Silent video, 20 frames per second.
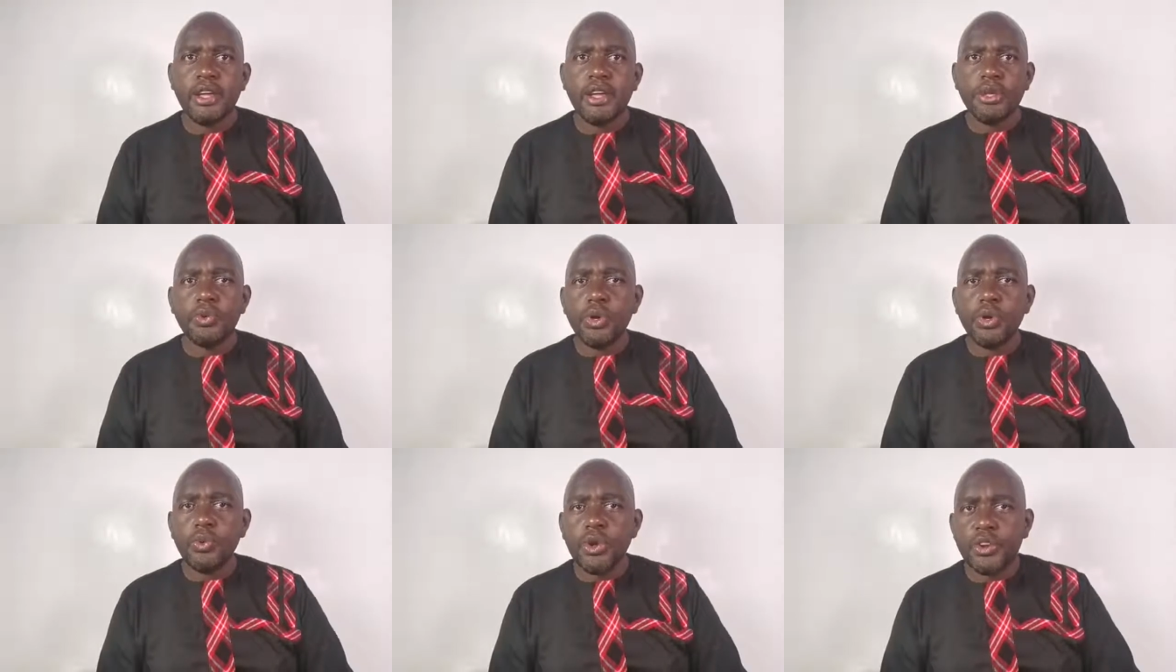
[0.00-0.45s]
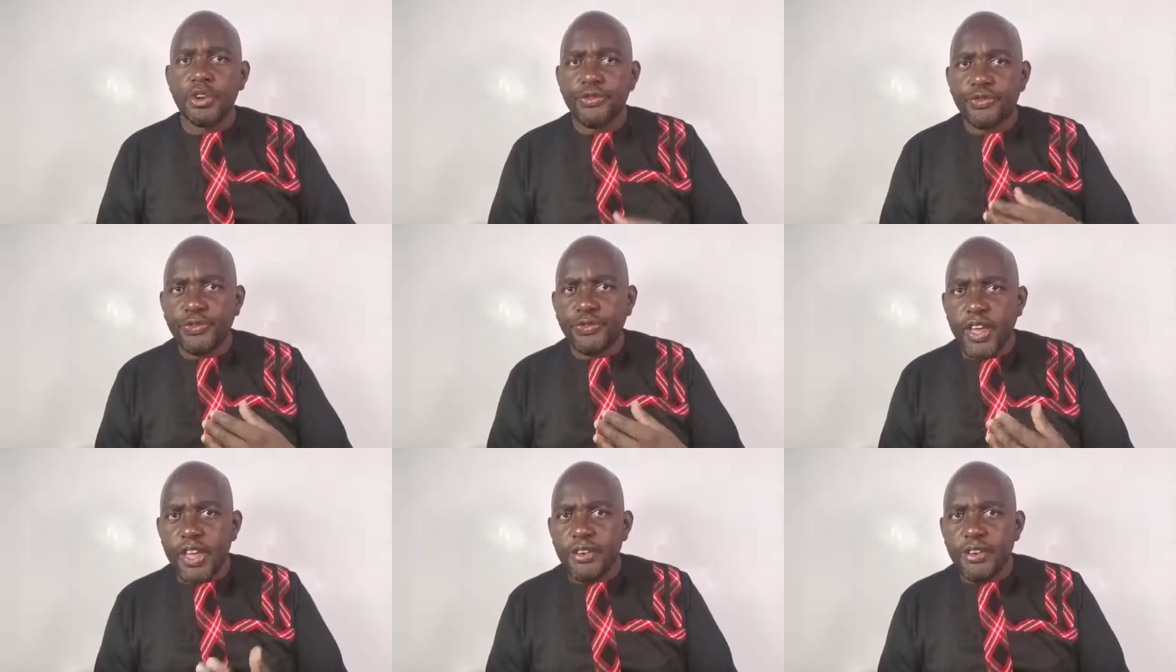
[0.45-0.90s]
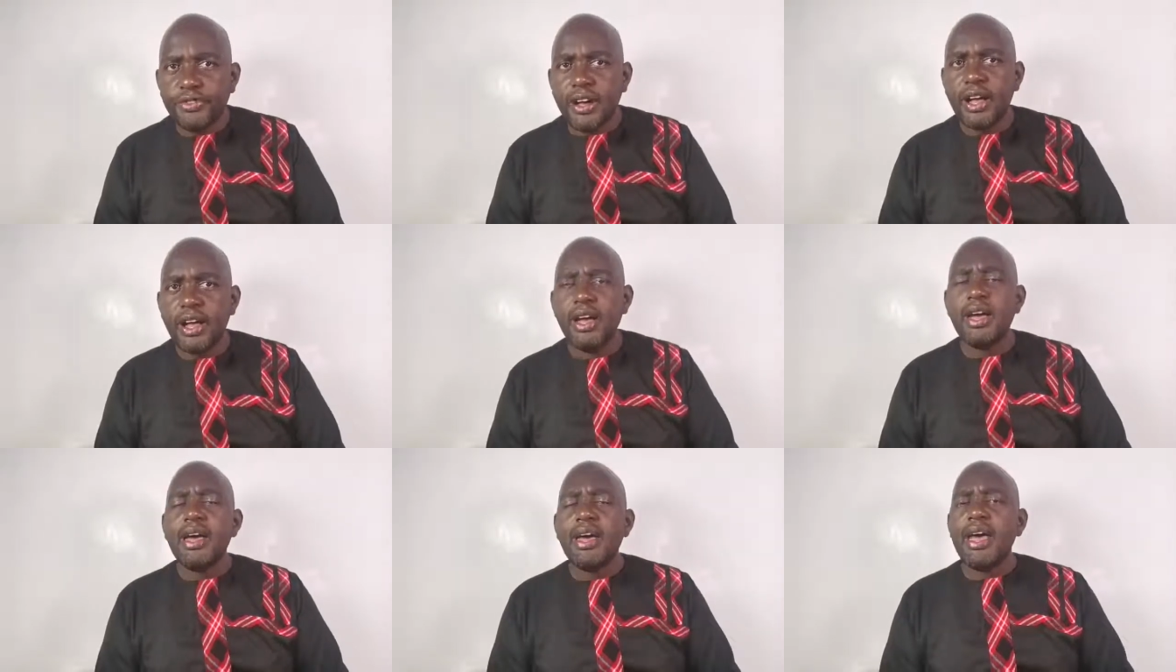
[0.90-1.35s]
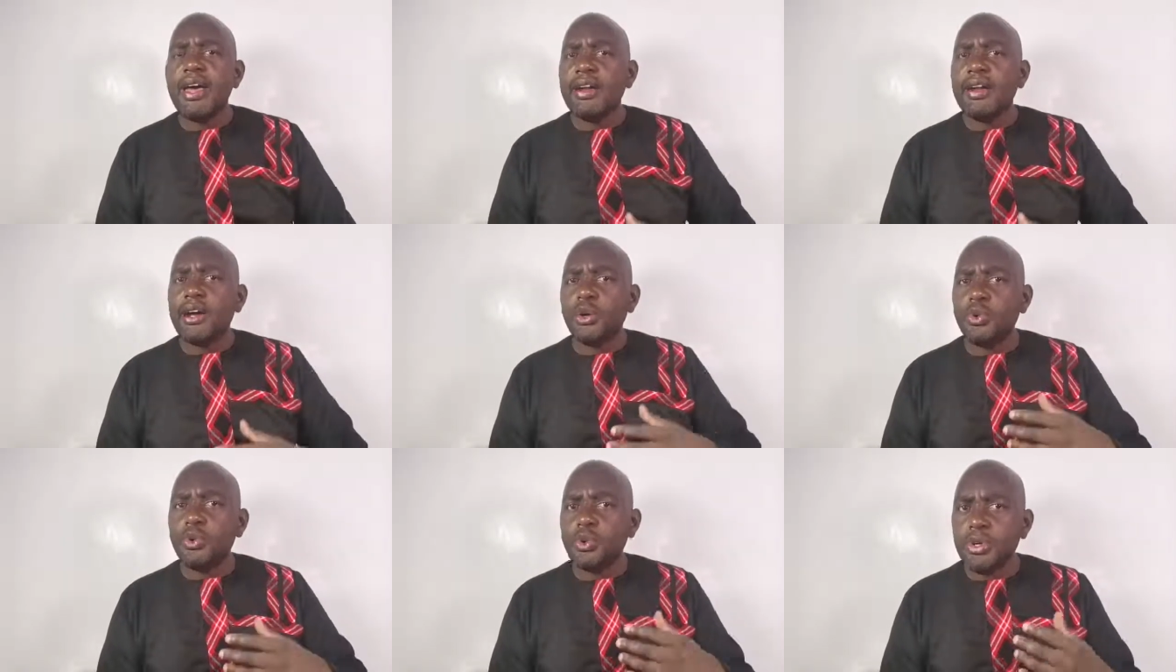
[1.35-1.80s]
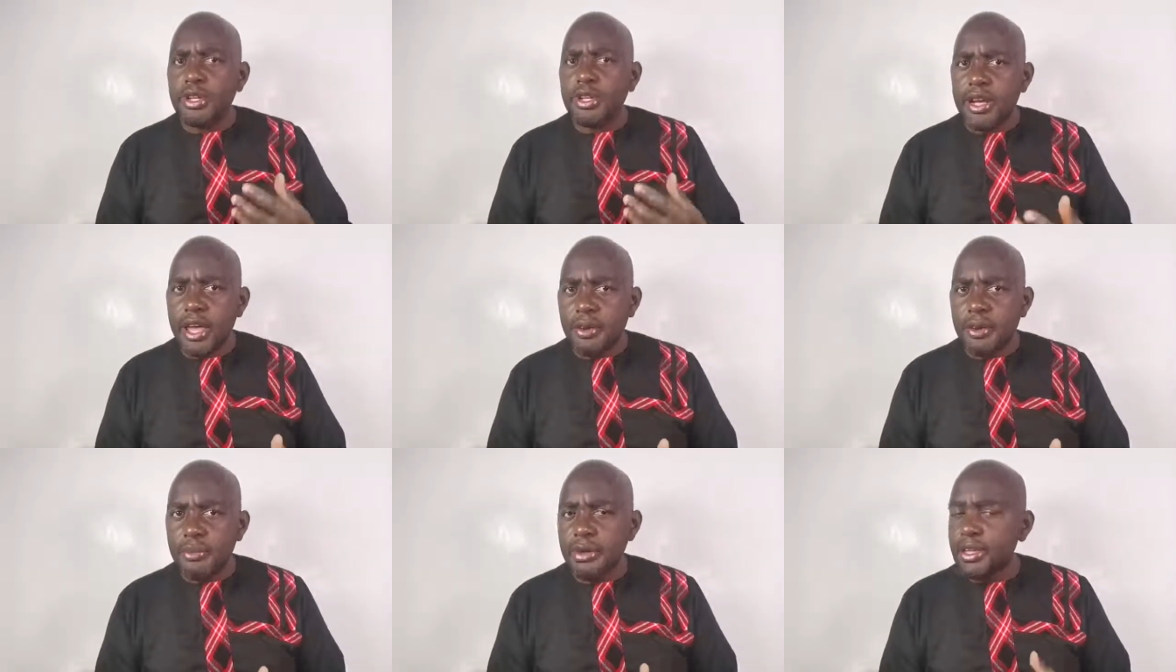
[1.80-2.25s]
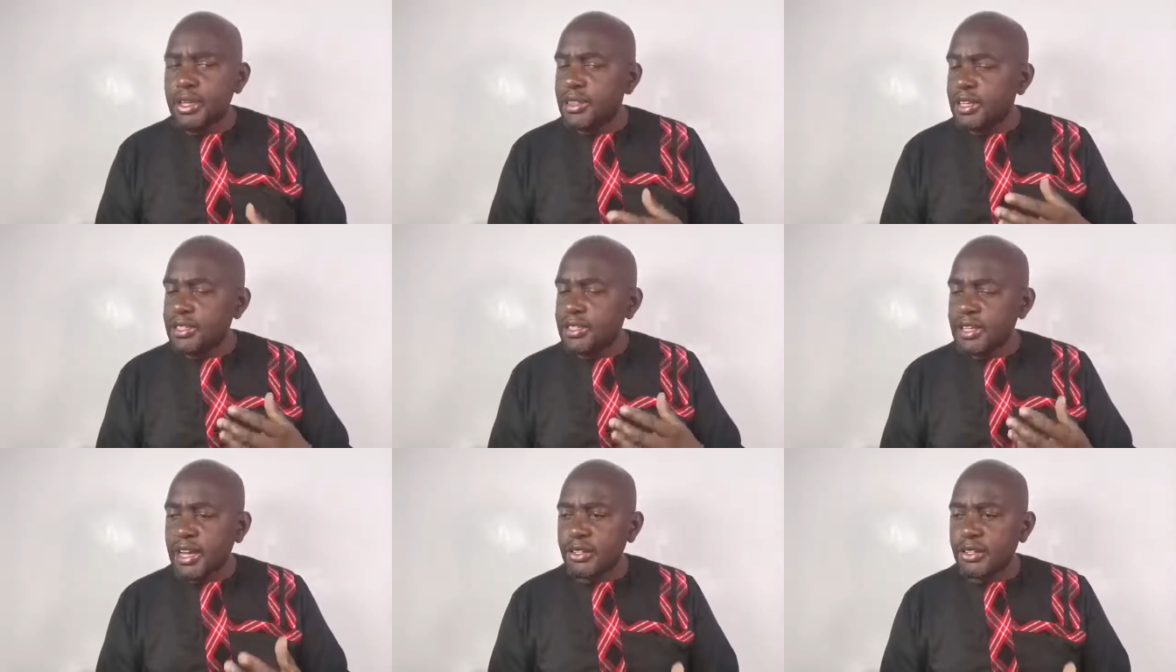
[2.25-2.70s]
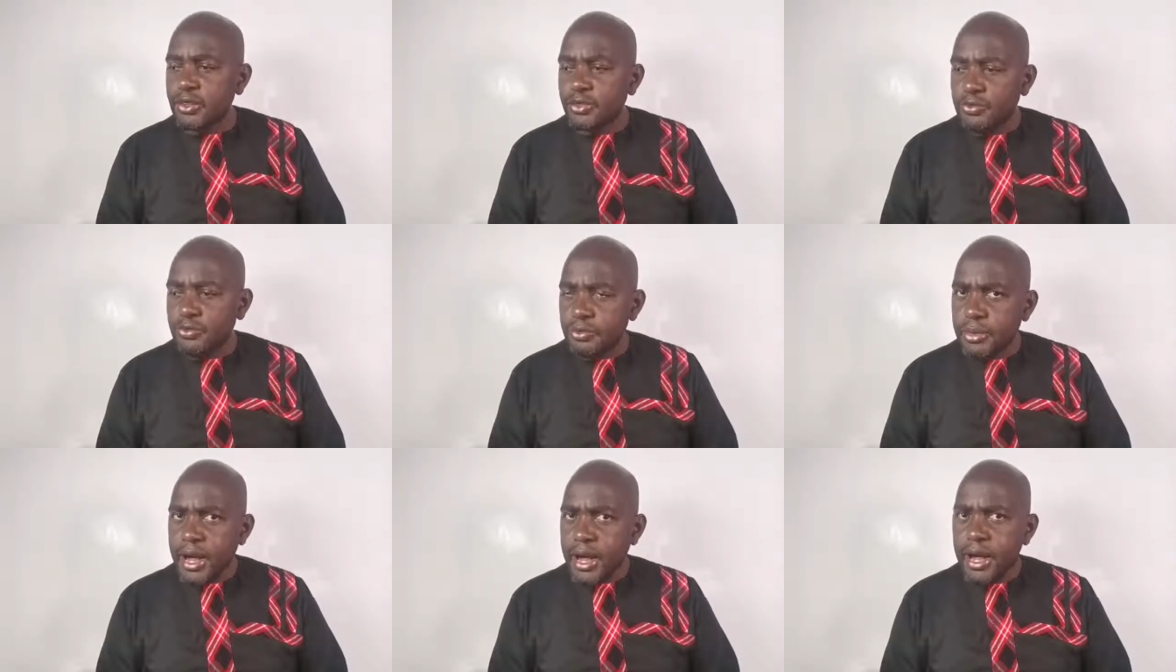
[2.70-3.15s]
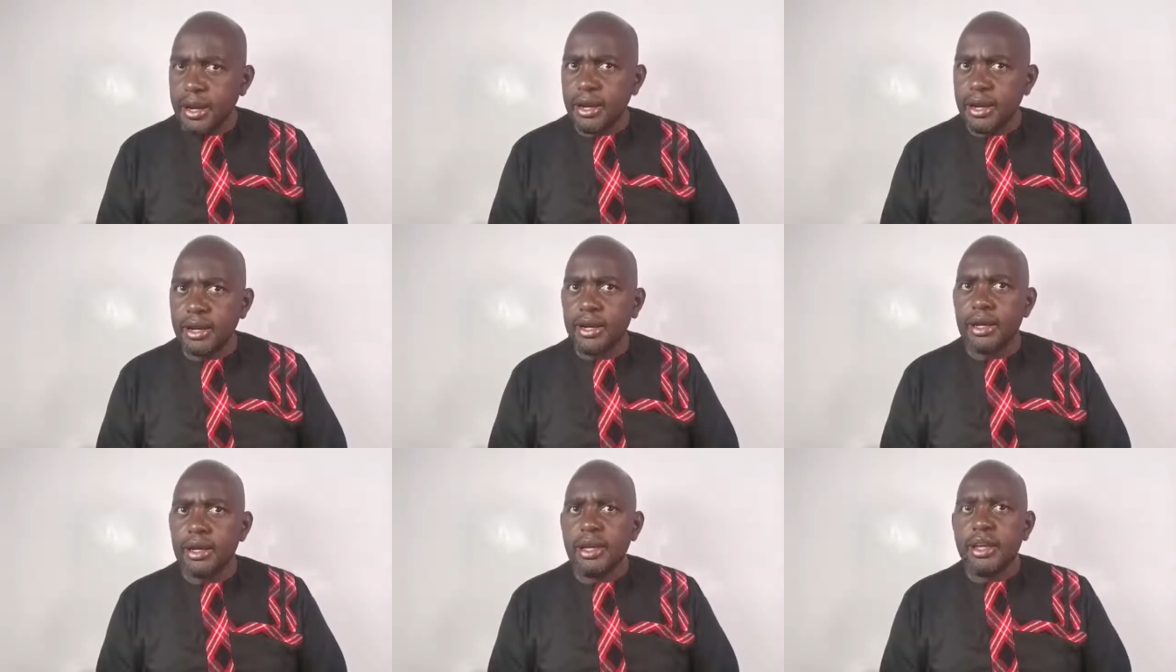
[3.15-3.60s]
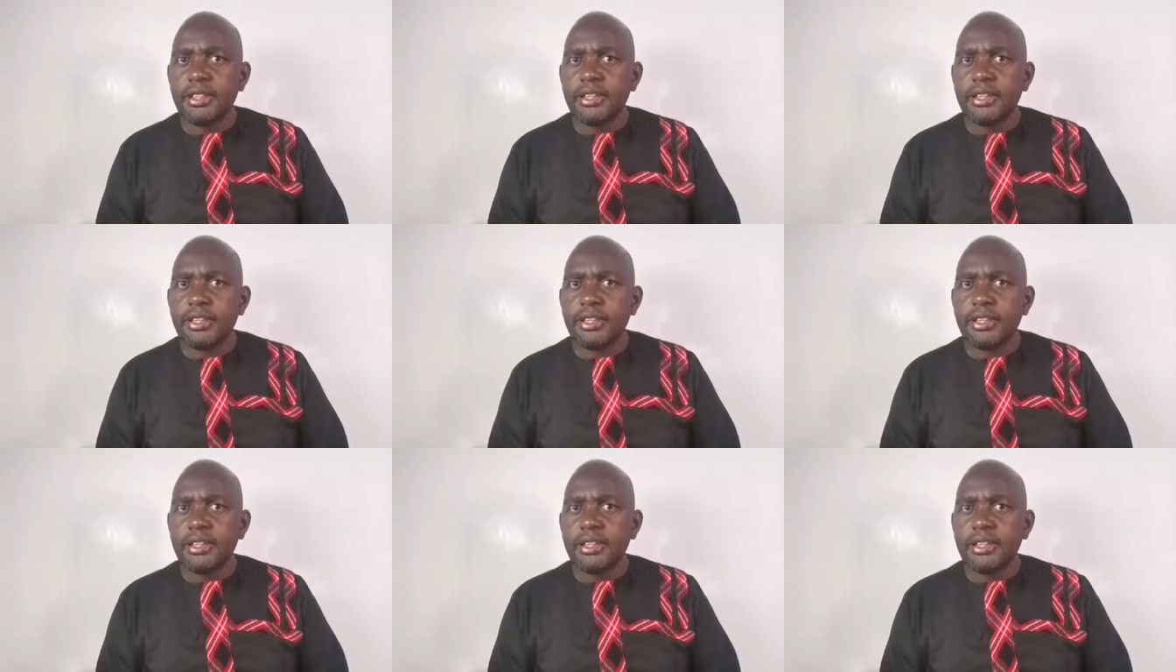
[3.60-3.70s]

You will win favor and a good name in the sight of man,